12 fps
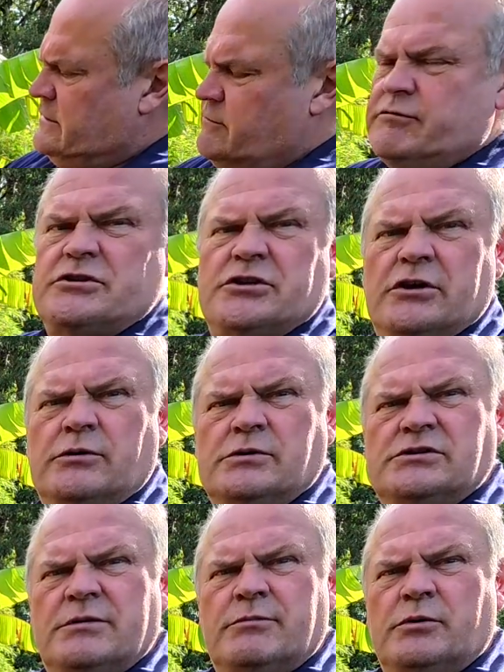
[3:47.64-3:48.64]
a recycled
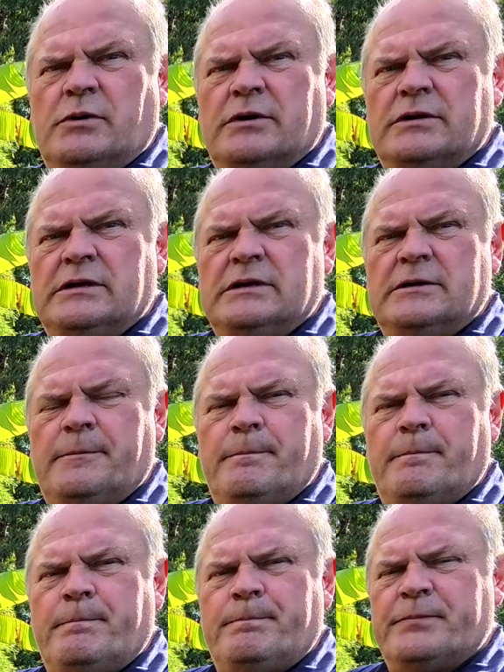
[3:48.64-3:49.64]
symbol
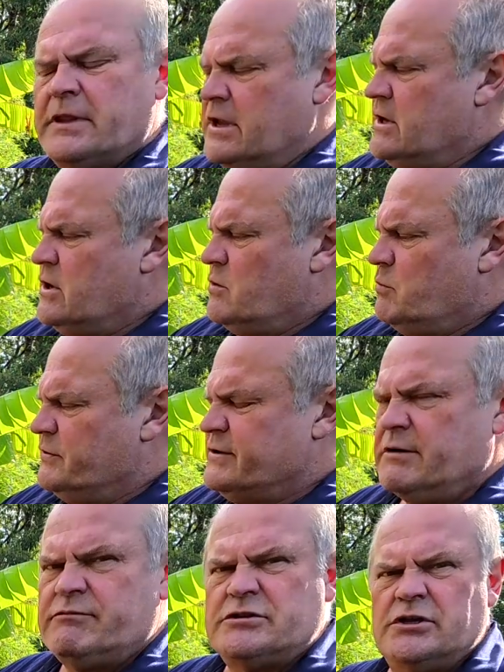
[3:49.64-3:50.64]
on. With
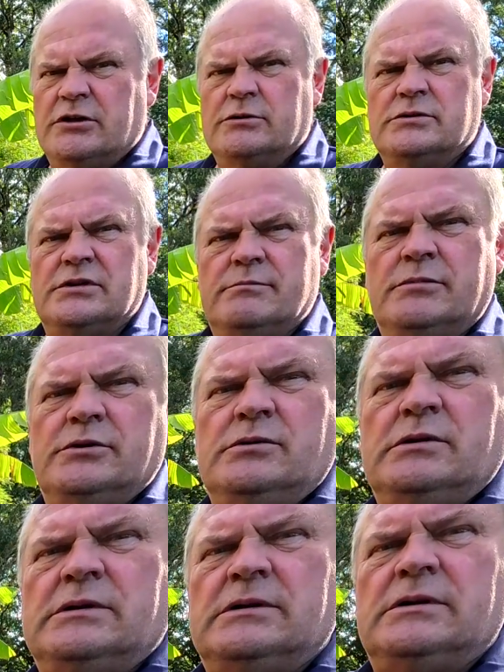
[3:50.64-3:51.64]
that recycled symbol
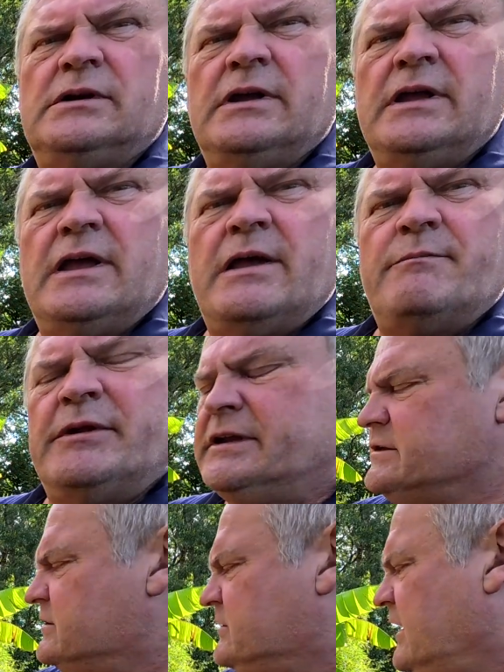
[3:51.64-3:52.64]

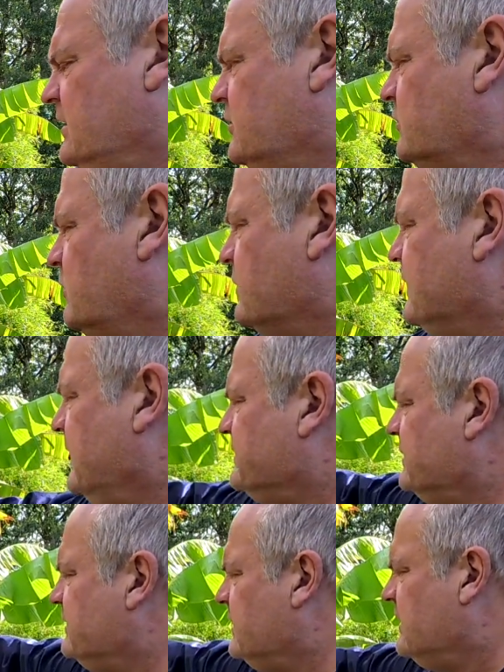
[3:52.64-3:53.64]
means that you are
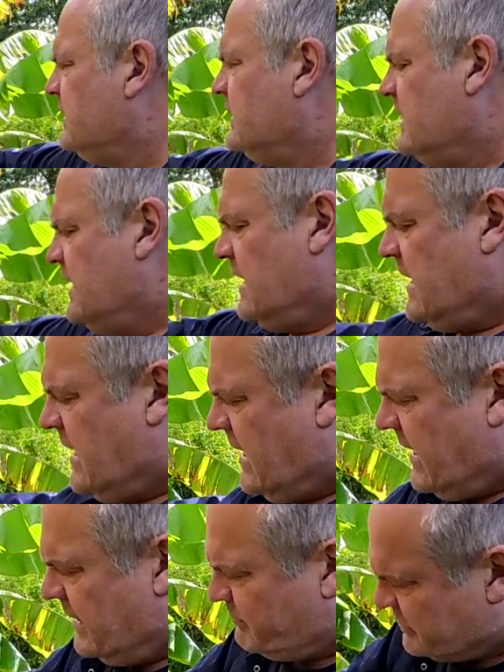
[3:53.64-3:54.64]
getting
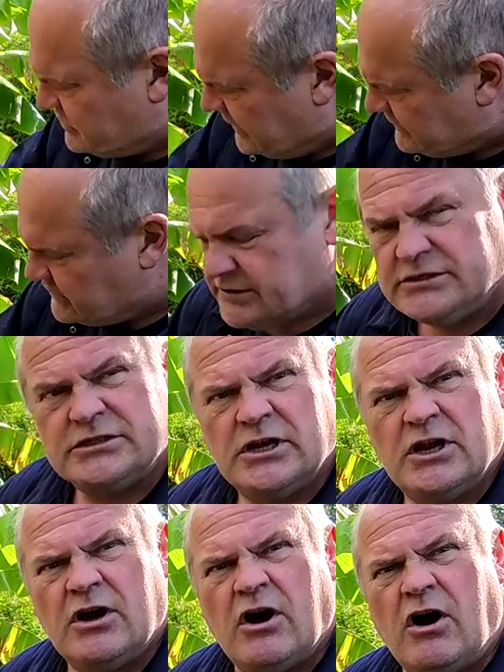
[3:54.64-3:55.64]
a percentage
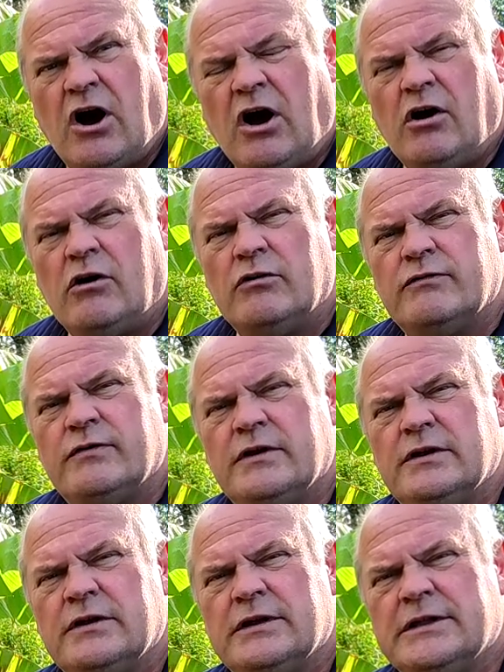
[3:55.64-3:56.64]
of
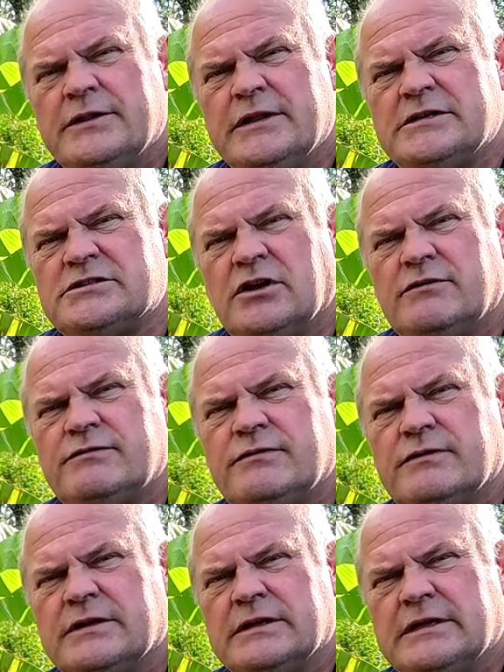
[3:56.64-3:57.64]
this stuff
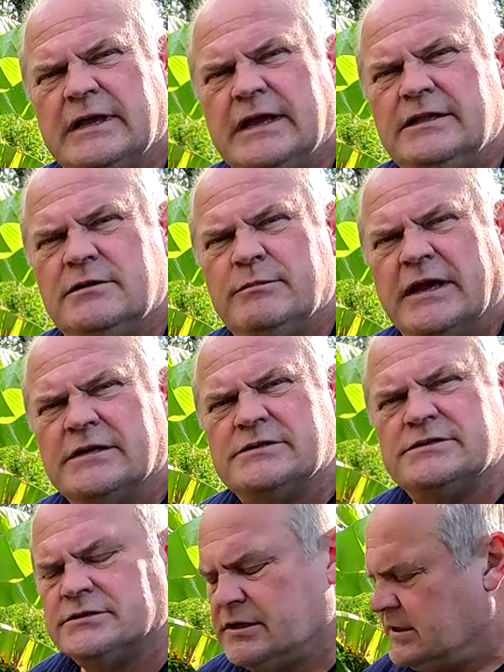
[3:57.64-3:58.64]
in the
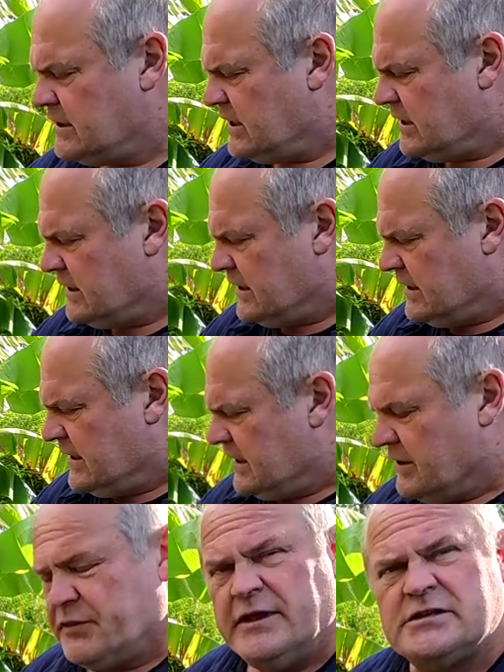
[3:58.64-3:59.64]
mix.
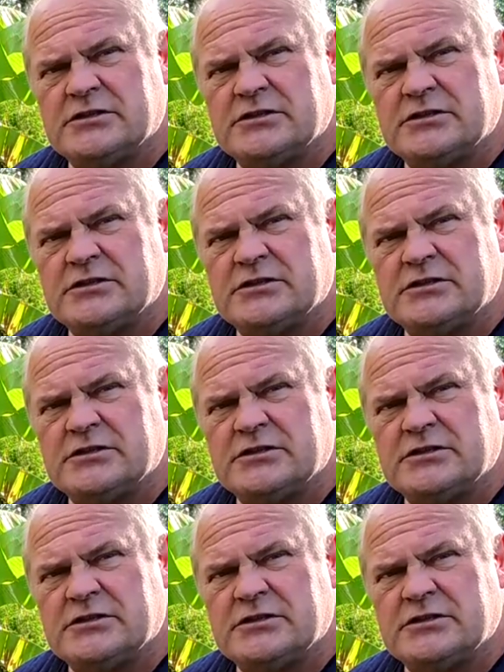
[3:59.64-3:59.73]
This